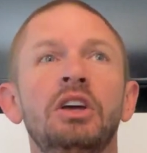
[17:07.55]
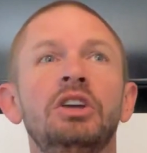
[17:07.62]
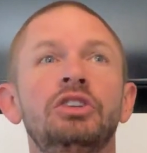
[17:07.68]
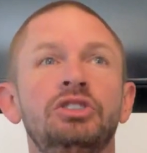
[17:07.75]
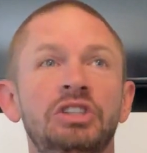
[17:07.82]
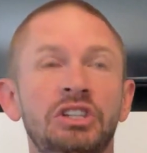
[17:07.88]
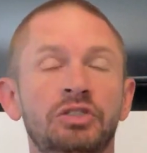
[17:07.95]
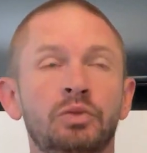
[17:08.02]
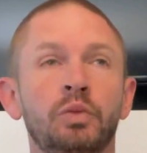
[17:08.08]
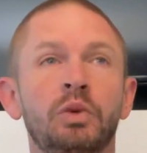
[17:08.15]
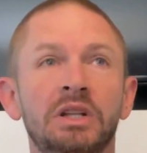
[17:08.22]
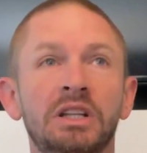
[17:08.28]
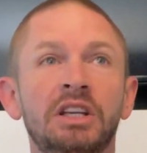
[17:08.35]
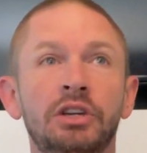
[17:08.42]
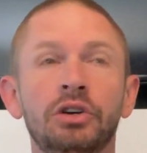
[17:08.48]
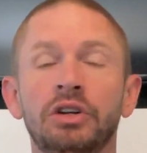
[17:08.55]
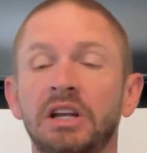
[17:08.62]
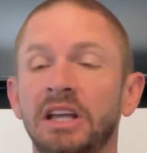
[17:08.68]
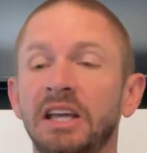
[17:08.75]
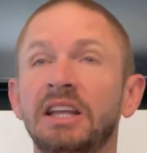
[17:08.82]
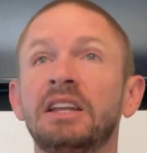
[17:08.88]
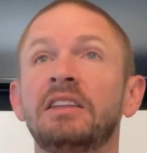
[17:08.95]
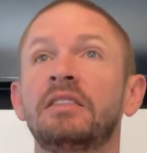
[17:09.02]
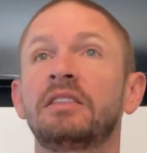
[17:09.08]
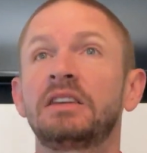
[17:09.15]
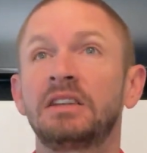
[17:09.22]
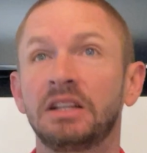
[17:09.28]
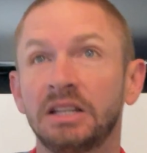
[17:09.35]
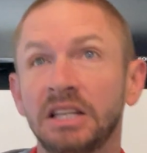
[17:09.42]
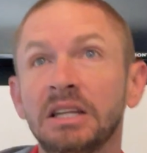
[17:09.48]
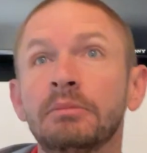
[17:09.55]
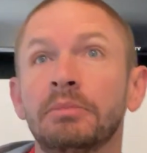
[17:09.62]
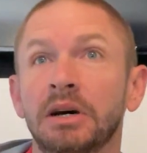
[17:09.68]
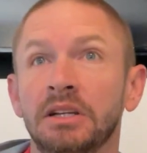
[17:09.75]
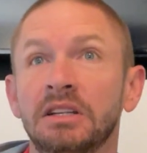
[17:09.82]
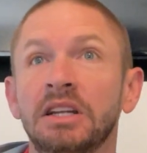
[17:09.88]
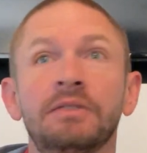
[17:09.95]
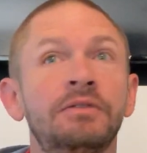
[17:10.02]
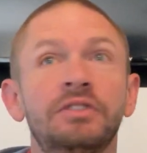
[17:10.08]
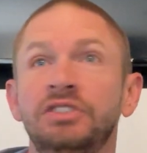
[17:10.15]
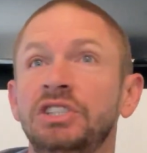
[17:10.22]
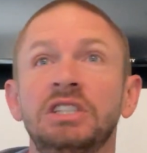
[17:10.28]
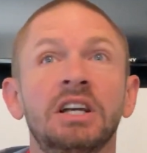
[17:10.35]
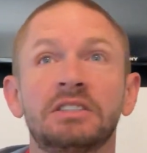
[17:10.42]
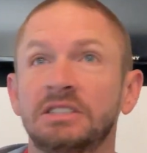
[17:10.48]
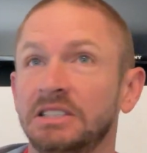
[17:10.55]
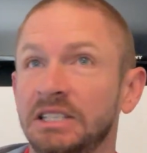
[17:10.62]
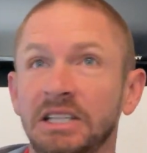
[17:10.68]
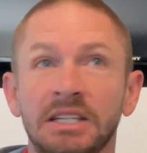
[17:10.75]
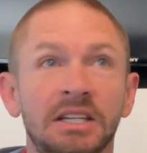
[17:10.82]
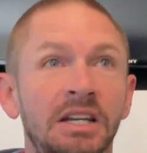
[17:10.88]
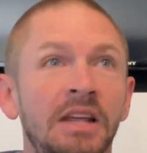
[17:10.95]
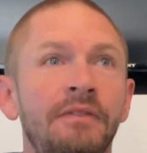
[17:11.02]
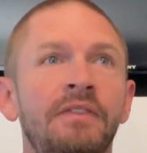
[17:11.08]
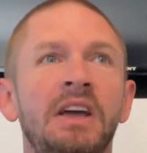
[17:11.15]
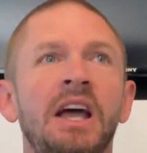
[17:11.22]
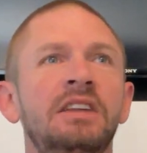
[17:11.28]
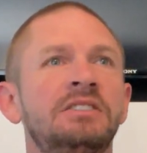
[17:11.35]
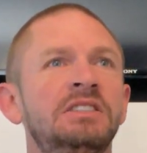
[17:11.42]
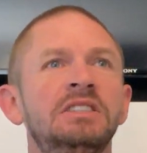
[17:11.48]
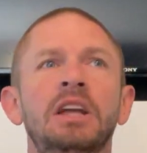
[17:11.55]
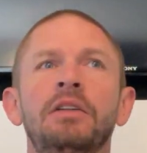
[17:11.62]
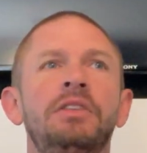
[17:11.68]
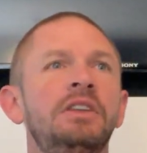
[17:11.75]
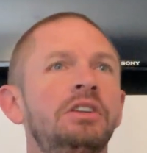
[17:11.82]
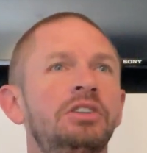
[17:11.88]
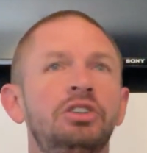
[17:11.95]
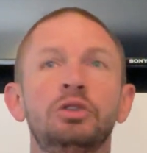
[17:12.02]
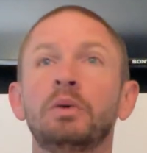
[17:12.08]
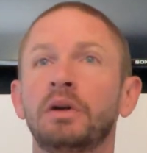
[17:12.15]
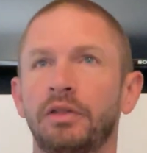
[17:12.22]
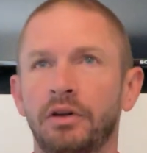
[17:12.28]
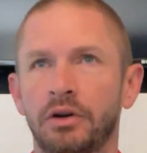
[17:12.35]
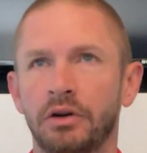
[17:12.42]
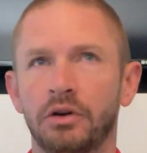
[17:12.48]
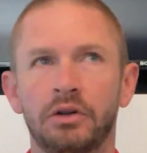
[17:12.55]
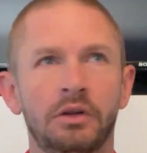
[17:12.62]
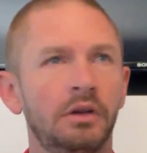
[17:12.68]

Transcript: She's really good at hitting the delete button if she doesn't need it. If it has nothing to do with her,